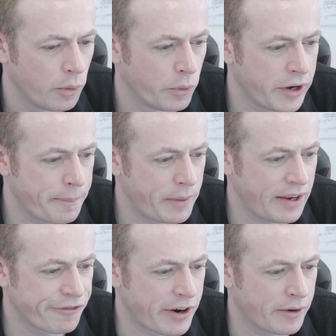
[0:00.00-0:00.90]
Would it be
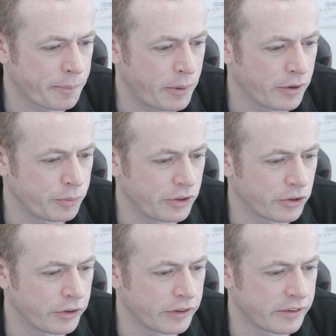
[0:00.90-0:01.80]
frowned upon if we
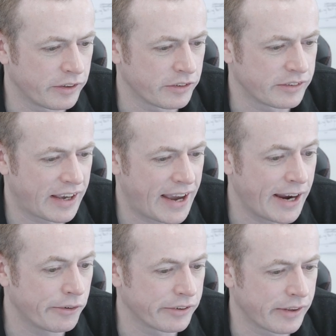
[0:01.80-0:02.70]
took the decision to
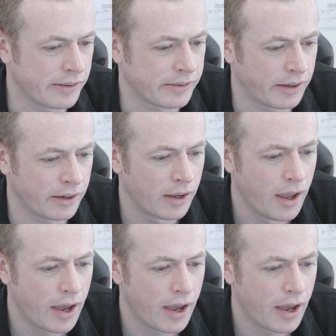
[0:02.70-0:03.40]
hire a sensei?